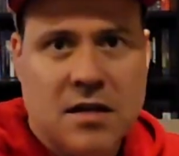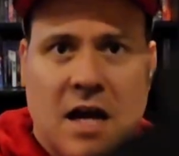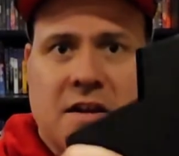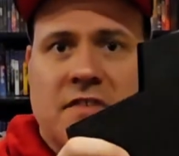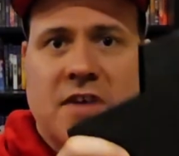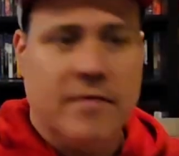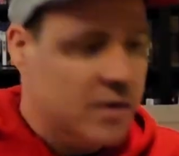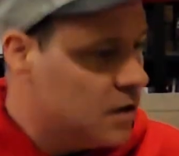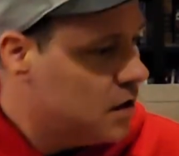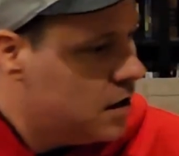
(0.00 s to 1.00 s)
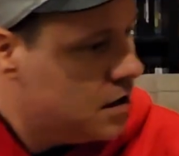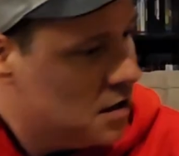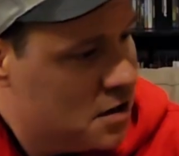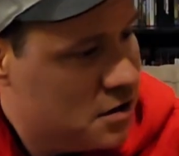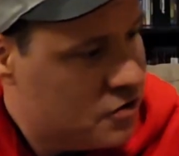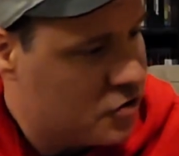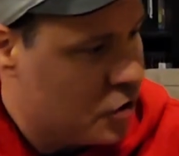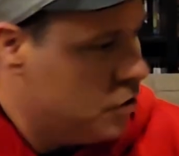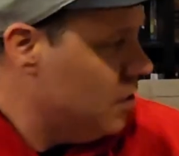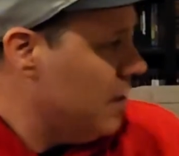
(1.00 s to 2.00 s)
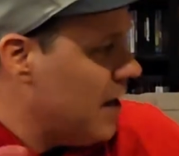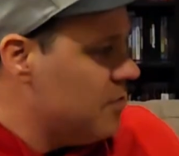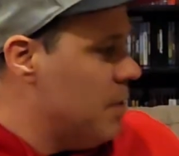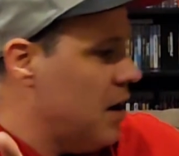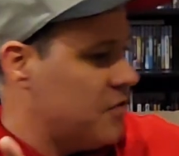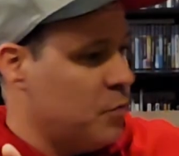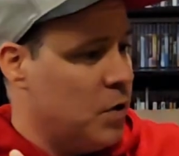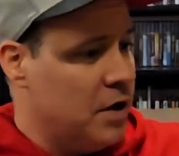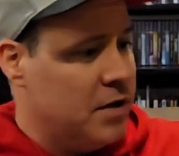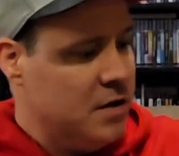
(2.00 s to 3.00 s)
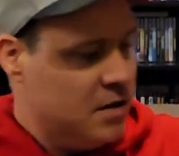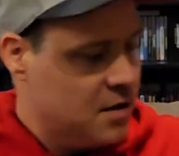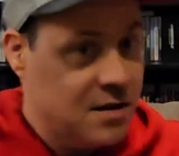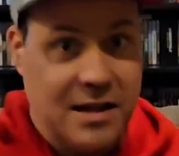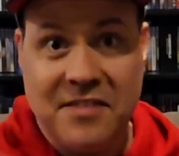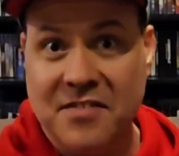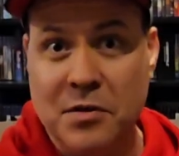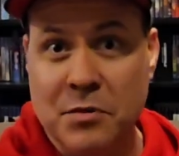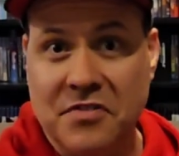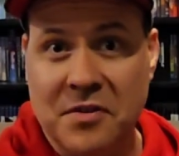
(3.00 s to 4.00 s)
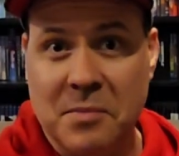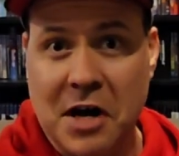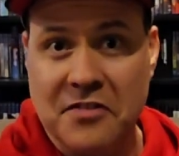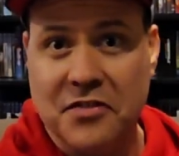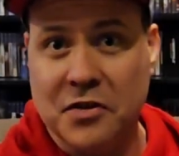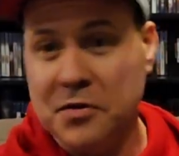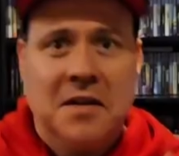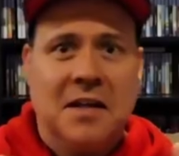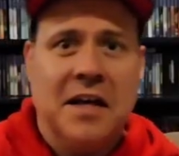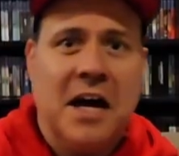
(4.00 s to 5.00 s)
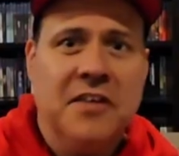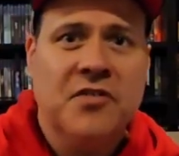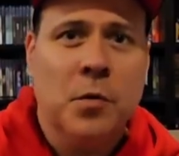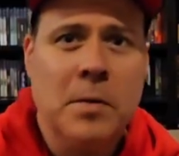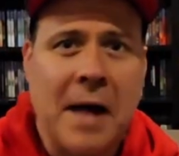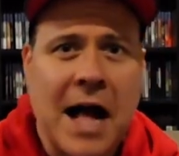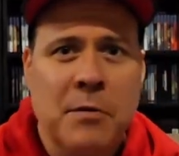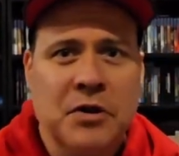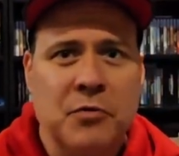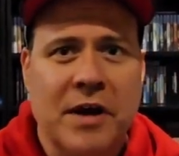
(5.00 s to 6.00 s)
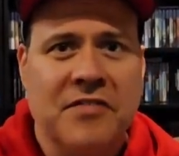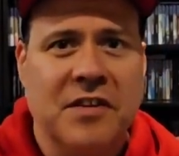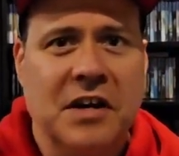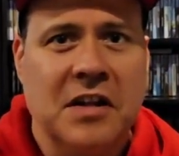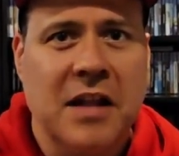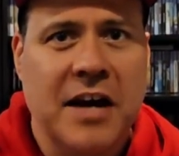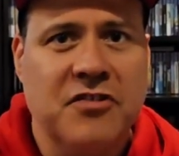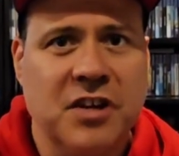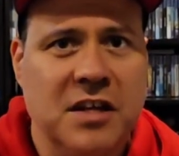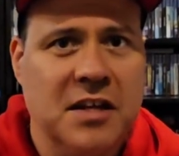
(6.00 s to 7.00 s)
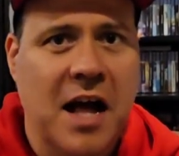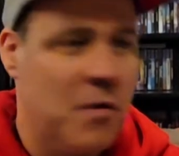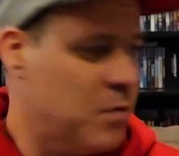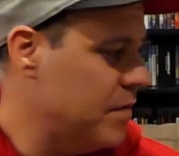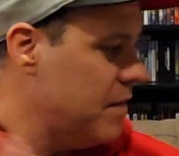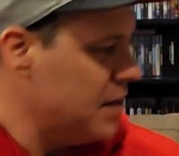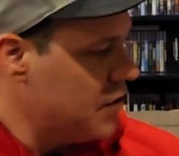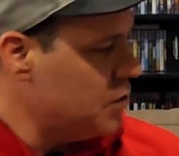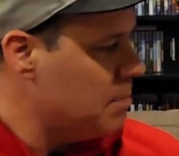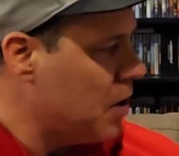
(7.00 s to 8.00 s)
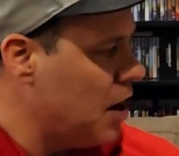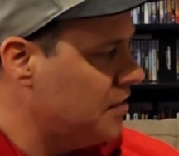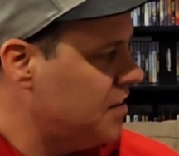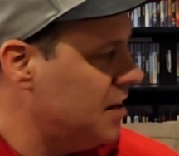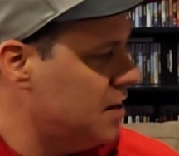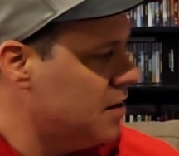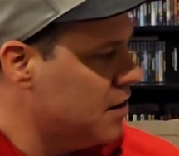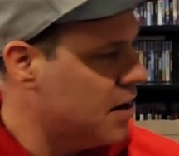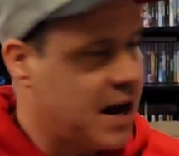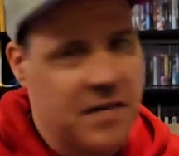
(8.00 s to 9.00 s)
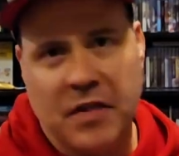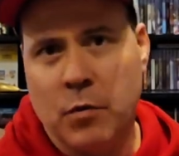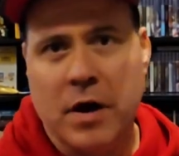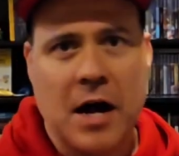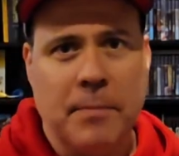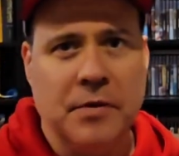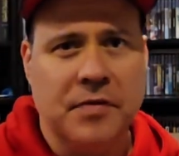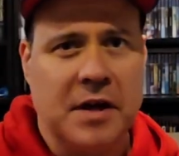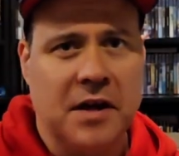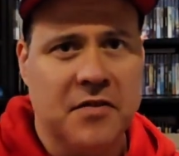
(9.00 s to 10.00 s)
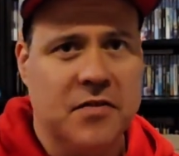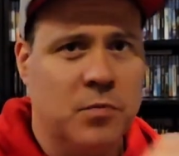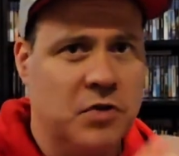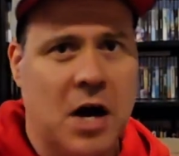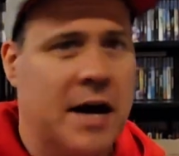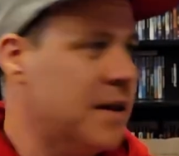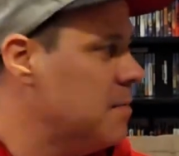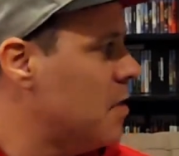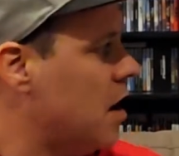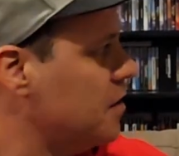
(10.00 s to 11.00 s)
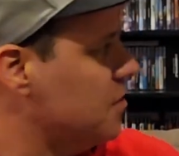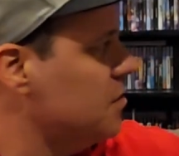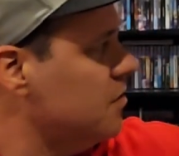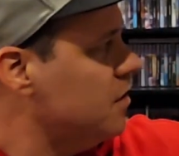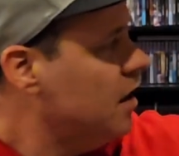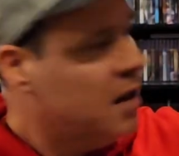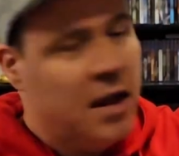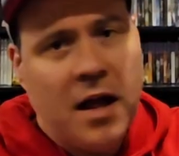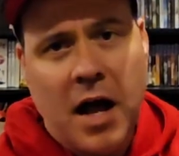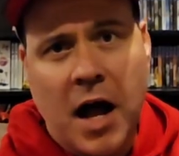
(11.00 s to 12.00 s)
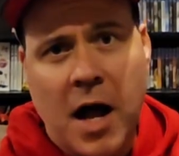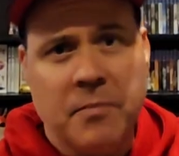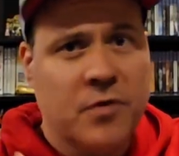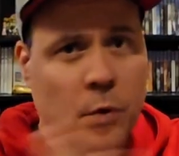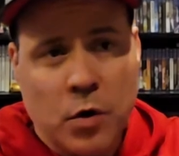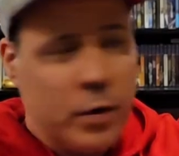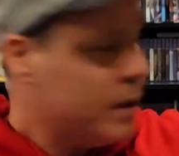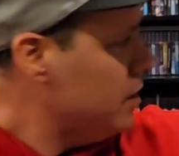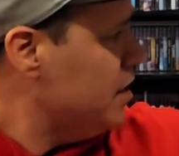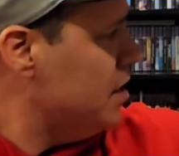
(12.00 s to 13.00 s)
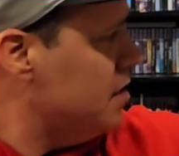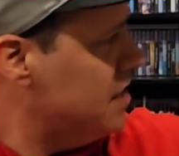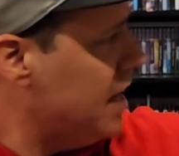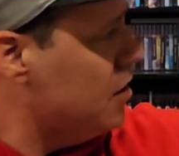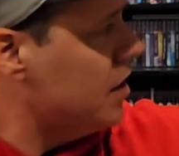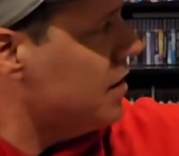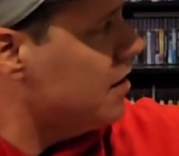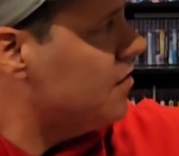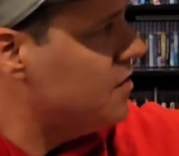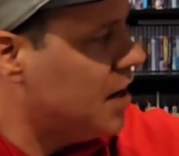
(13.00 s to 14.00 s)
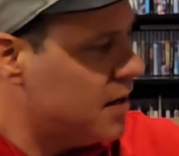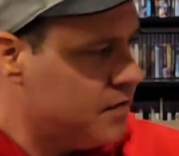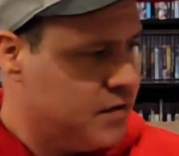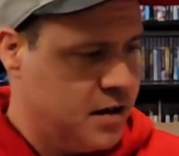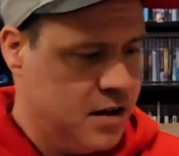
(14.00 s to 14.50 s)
a dust cover. So that's box 1. Let's see what's in box 2. Hey guys, so we're back with the rest of the collection. We've got the other box here, and then there were a couple of things not in boxes. So we'll quickly take a look at this stuff.